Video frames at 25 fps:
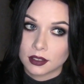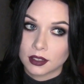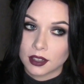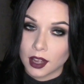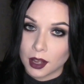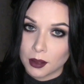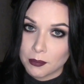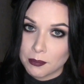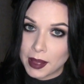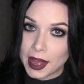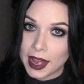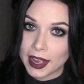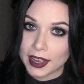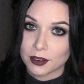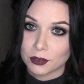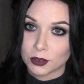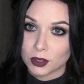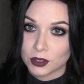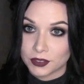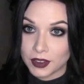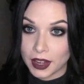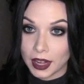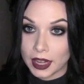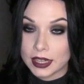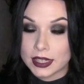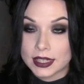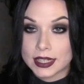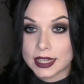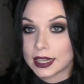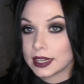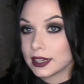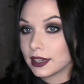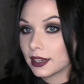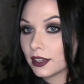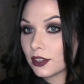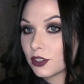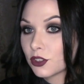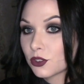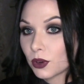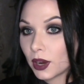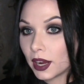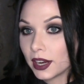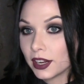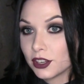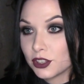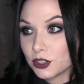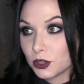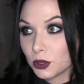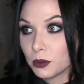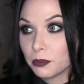come back and revise it and
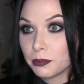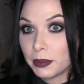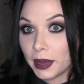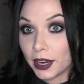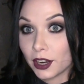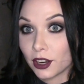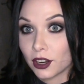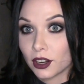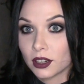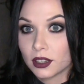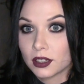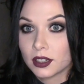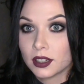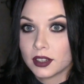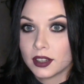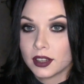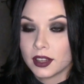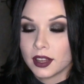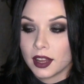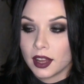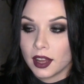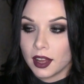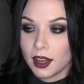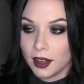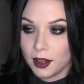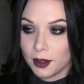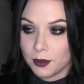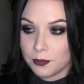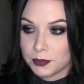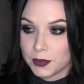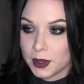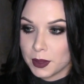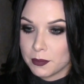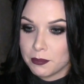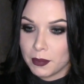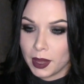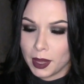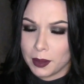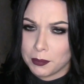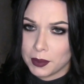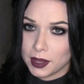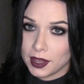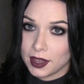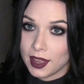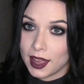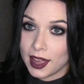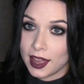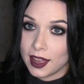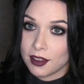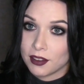try to do it better, and
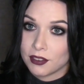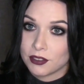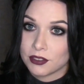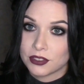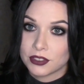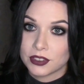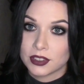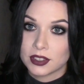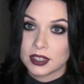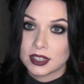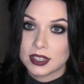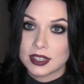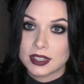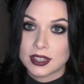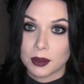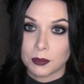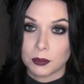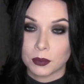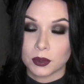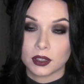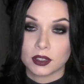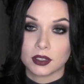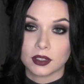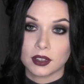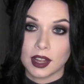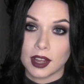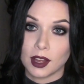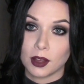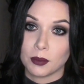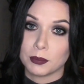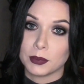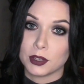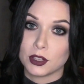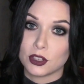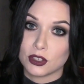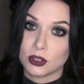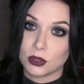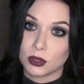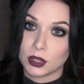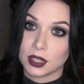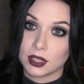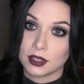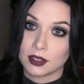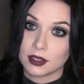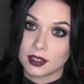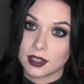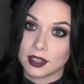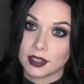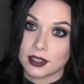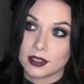maybe have someone help me shoot
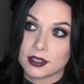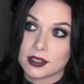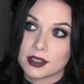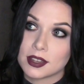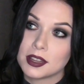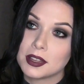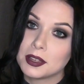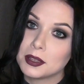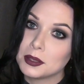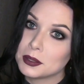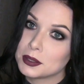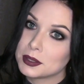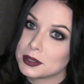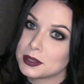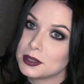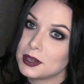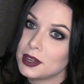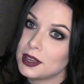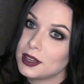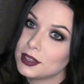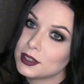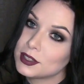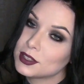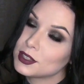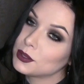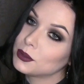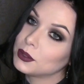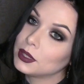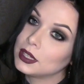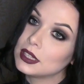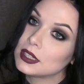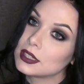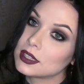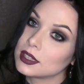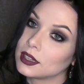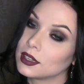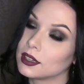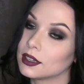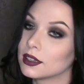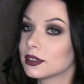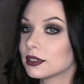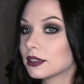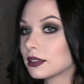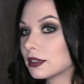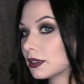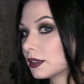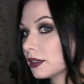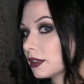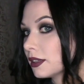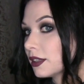it because it's not so easy.
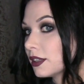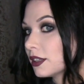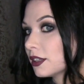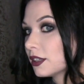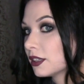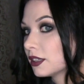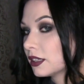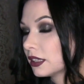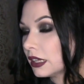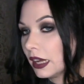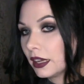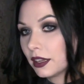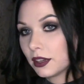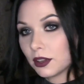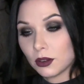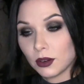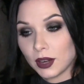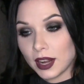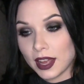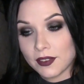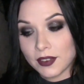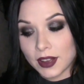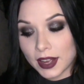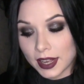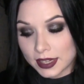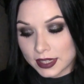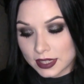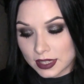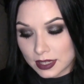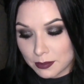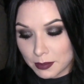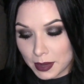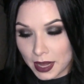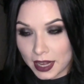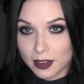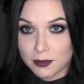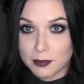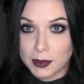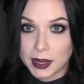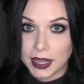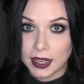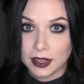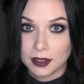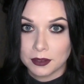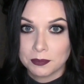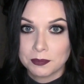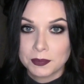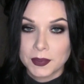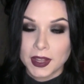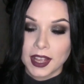I don't have eyes in the back of my
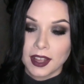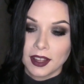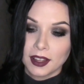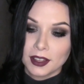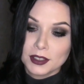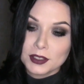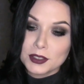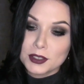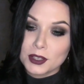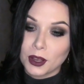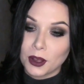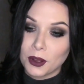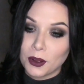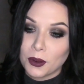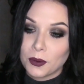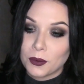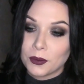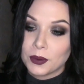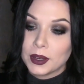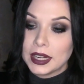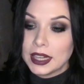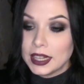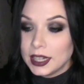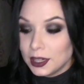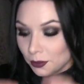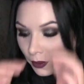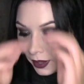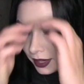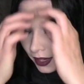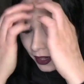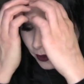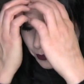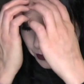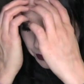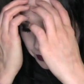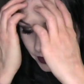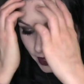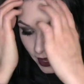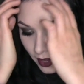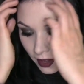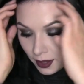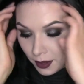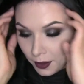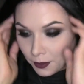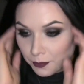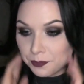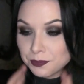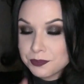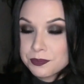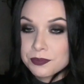head. So anyway,
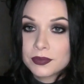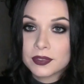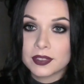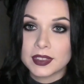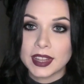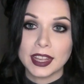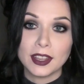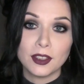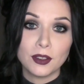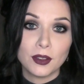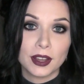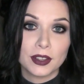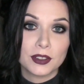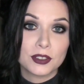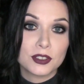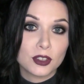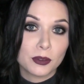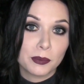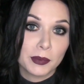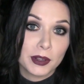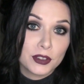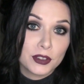thank you guys so